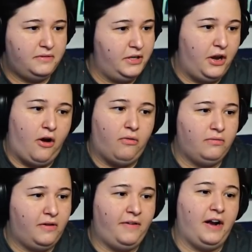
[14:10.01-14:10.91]
you know,
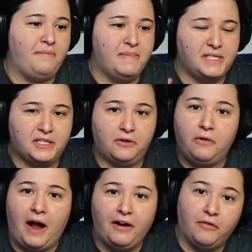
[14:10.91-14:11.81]
a very mystical
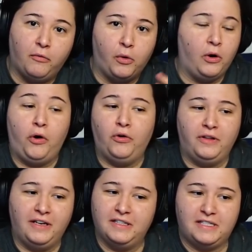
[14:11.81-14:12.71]
kind of world
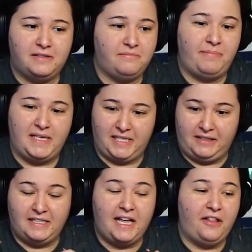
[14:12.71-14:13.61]
and it's
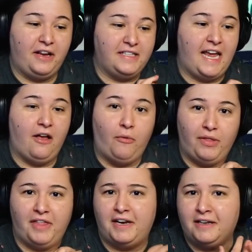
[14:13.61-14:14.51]
basically telling a tale
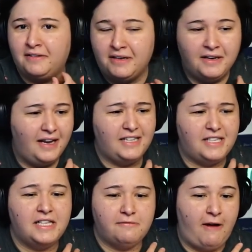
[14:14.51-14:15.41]
within it. It's
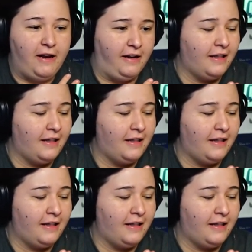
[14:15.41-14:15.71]
it's fun.